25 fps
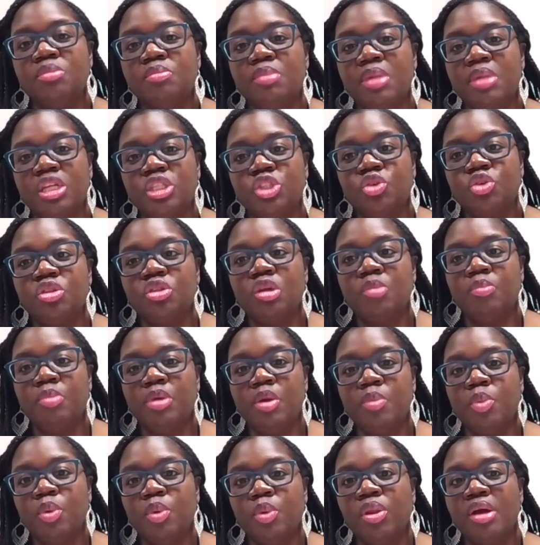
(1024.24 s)
to make sure that
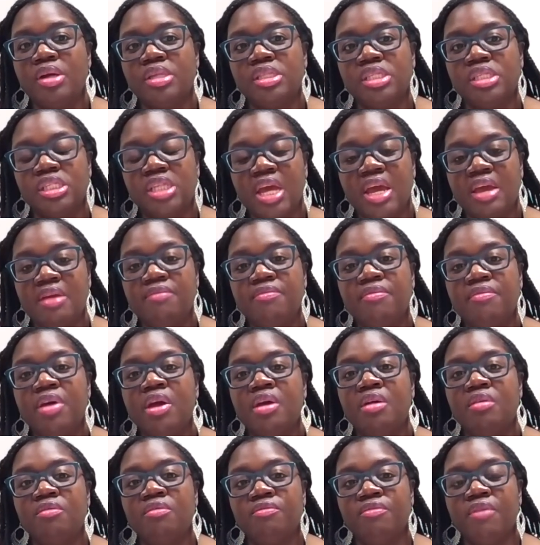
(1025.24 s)
people are safe
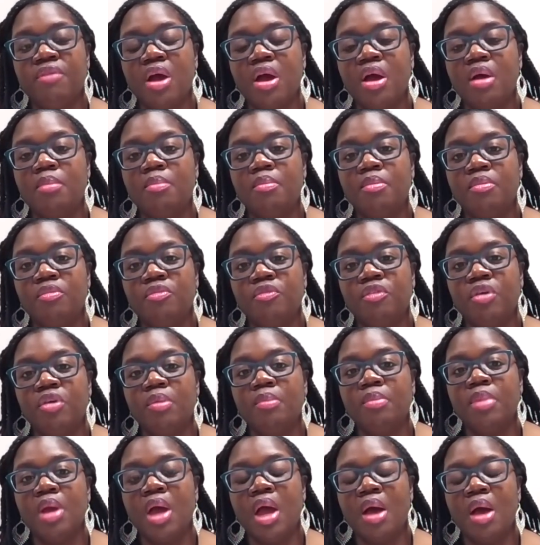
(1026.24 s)
from
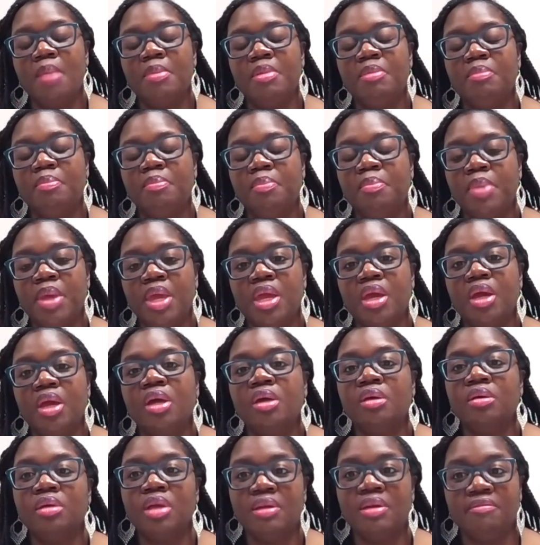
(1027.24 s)

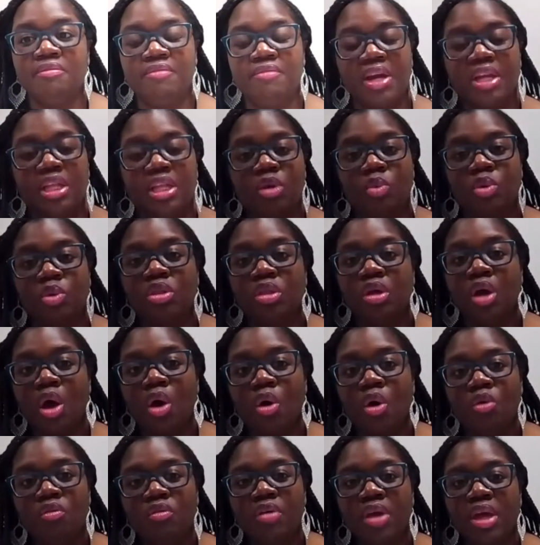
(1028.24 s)
being infected with
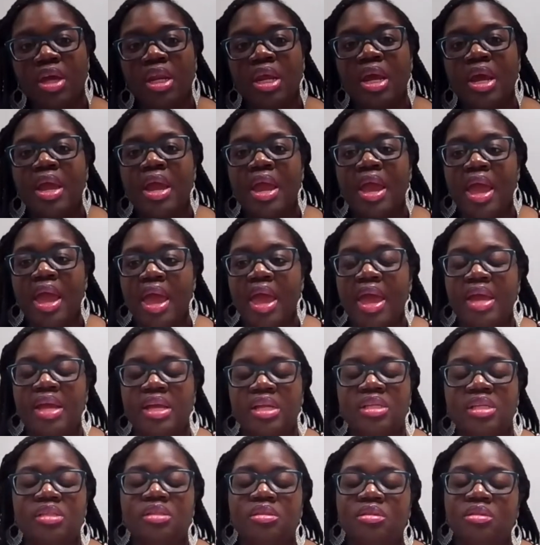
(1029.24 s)
COVID.
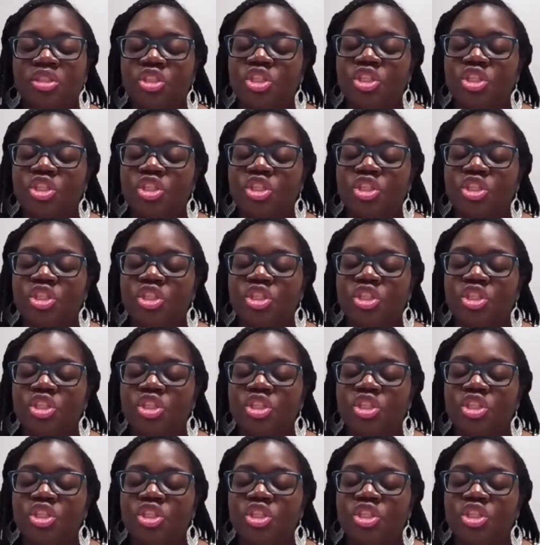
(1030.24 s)
And